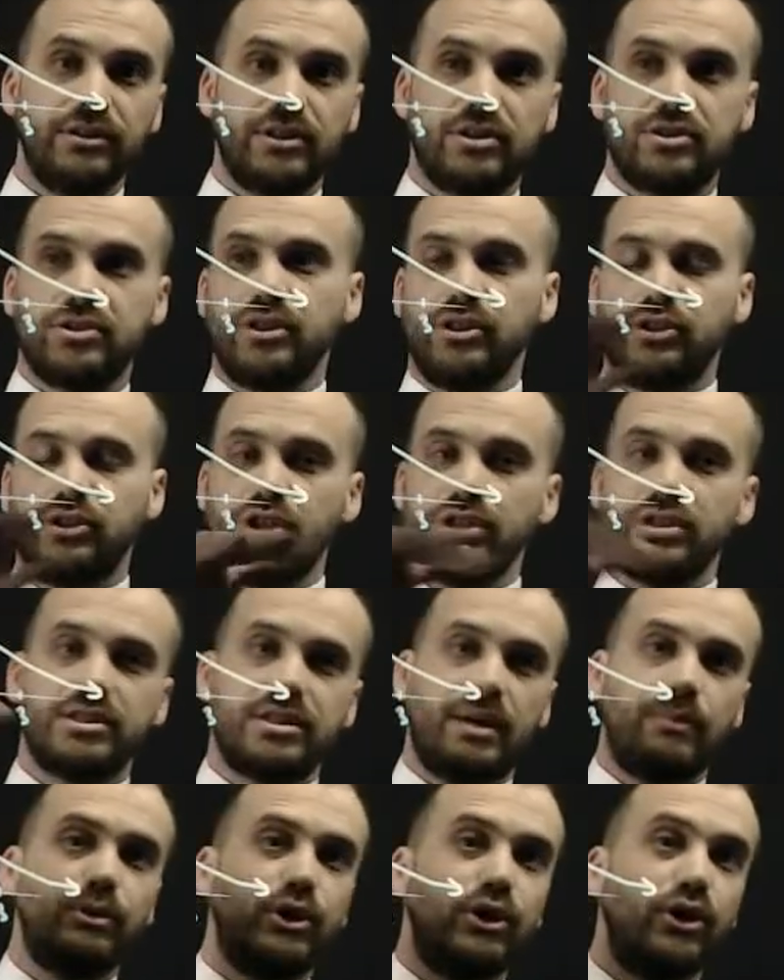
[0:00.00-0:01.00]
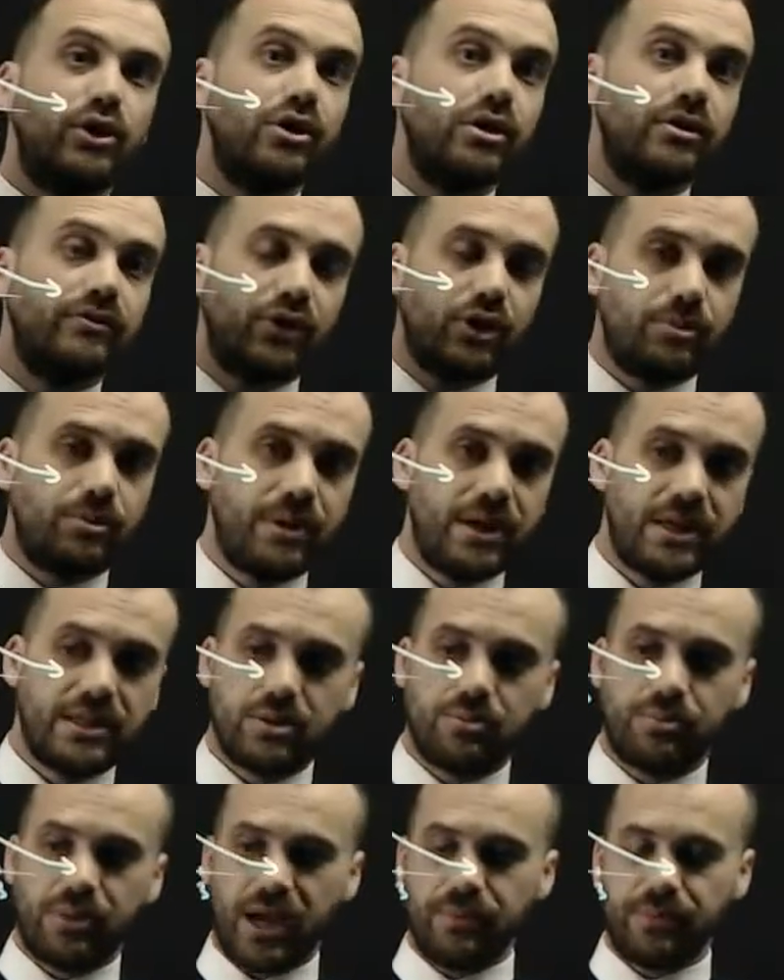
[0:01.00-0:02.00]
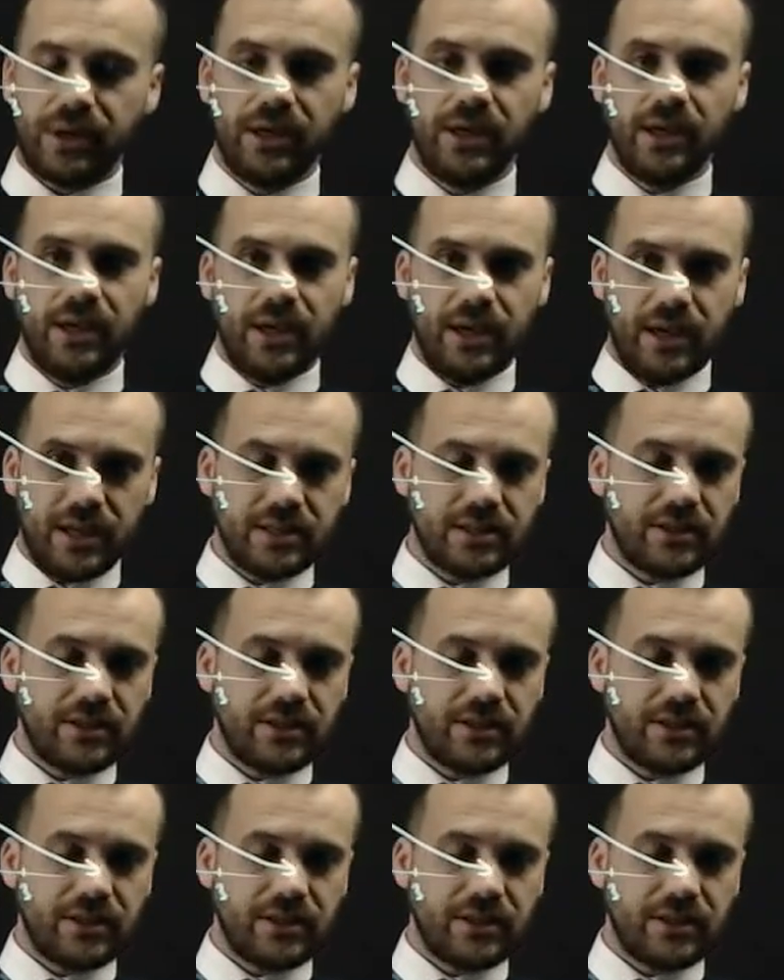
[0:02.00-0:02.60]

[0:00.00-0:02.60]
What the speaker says: It's not just some curve on a piece of paper. It